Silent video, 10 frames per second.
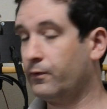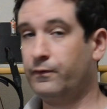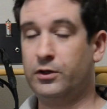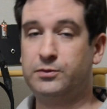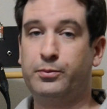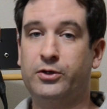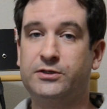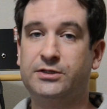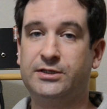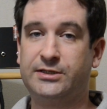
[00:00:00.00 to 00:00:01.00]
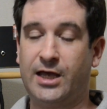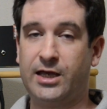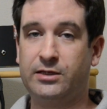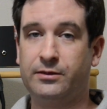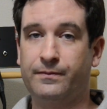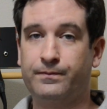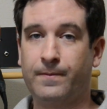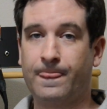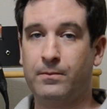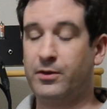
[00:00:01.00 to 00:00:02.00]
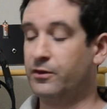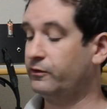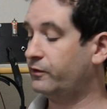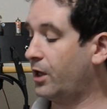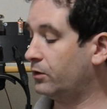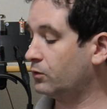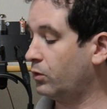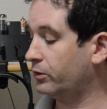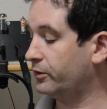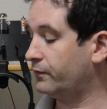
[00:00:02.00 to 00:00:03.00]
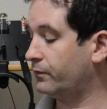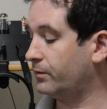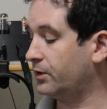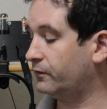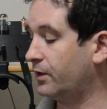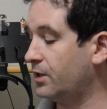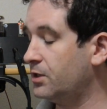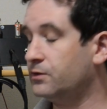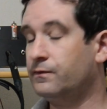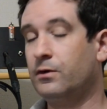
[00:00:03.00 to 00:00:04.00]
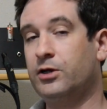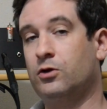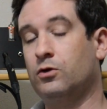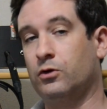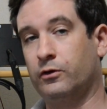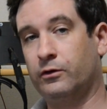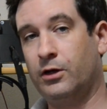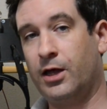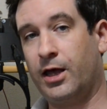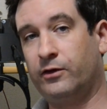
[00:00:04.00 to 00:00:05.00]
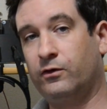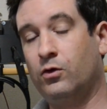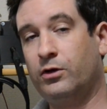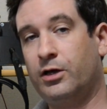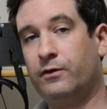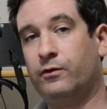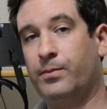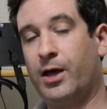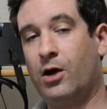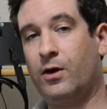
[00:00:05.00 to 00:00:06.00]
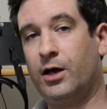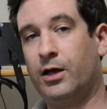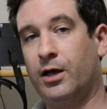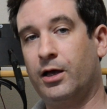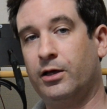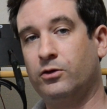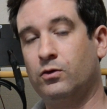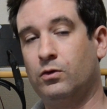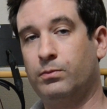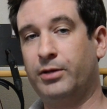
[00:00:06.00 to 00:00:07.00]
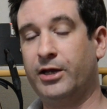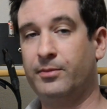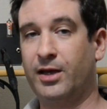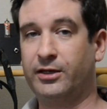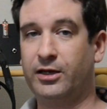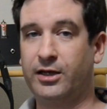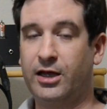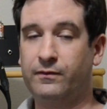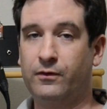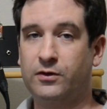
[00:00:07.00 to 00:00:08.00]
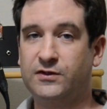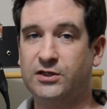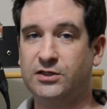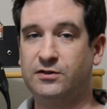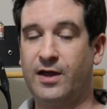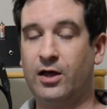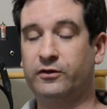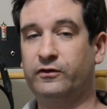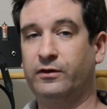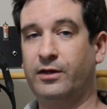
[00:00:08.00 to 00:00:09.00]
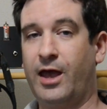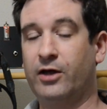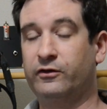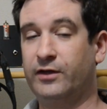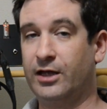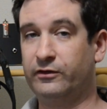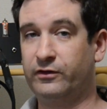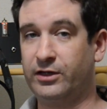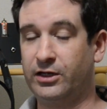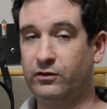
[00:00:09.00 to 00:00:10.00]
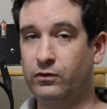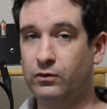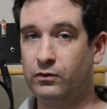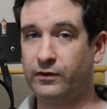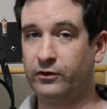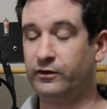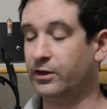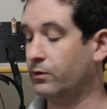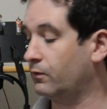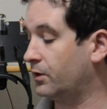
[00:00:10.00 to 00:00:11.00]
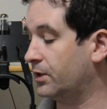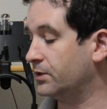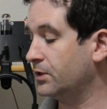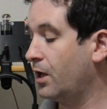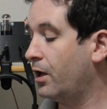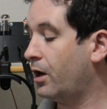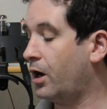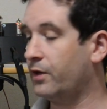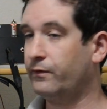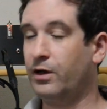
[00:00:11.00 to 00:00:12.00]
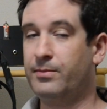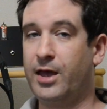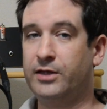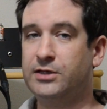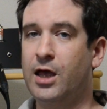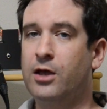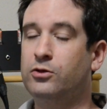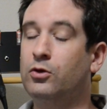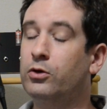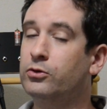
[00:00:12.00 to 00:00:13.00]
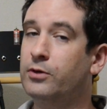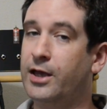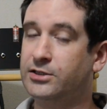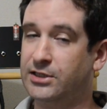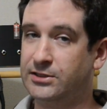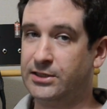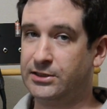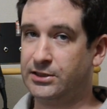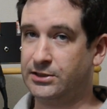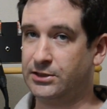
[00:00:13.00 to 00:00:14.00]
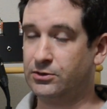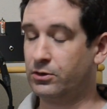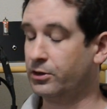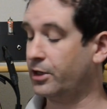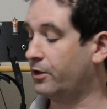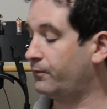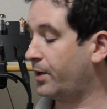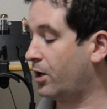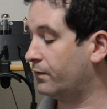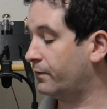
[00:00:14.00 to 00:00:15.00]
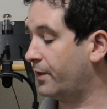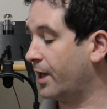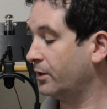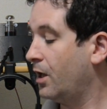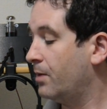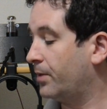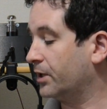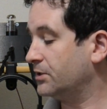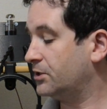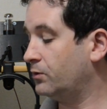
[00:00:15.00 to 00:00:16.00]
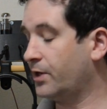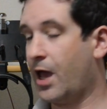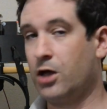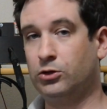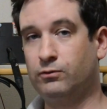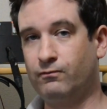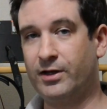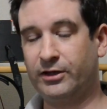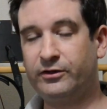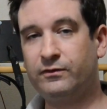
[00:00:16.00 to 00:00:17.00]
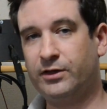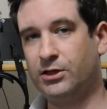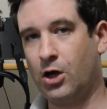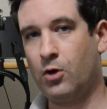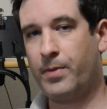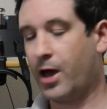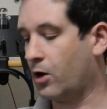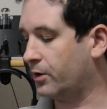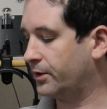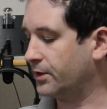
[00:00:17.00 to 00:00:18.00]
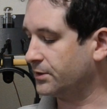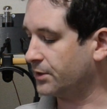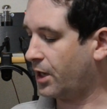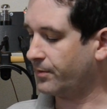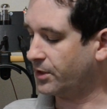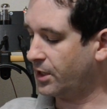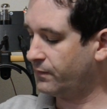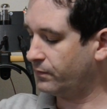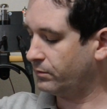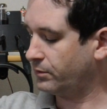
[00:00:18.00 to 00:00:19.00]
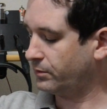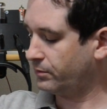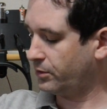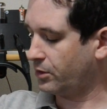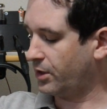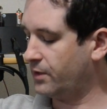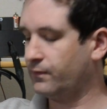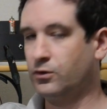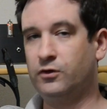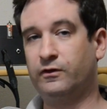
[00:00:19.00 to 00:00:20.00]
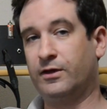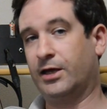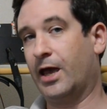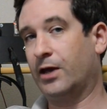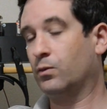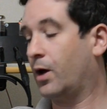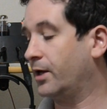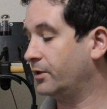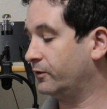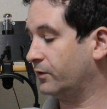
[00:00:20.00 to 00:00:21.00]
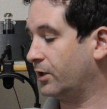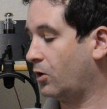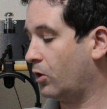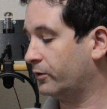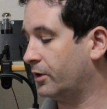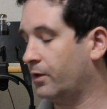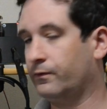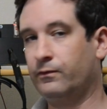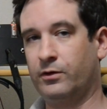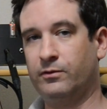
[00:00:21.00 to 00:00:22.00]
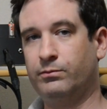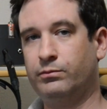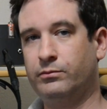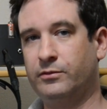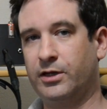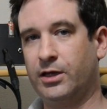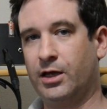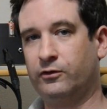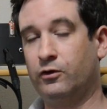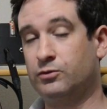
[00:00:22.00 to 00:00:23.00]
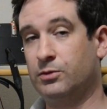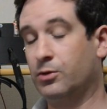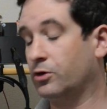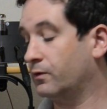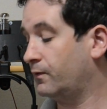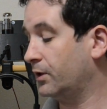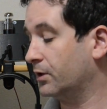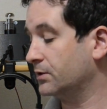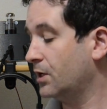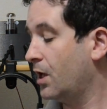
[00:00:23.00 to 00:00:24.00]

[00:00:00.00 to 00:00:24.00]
first person to say it, but the sound quality from this is very good. It's good enough to power your planar magnetic headphones such as your Audeze LCD2s, LCD3s, Hi-Fi Mans, not your HE6s, it's not got enough power for that. But considering how relatively low power it is, I mean, even using the gateway, it doesn't get hot enough for the tubes to burn your fingers.